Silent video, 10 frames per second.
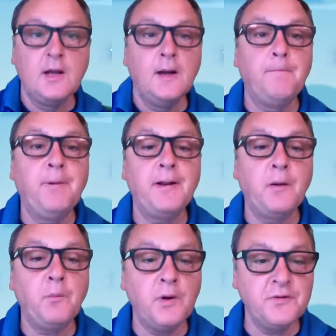But I
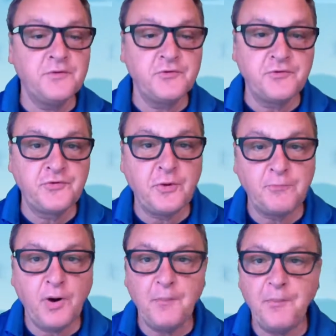wanted to
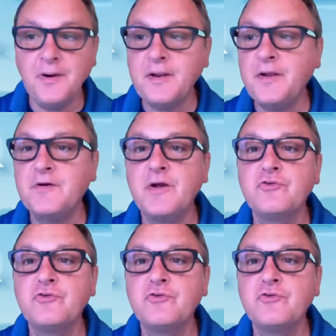pop on here and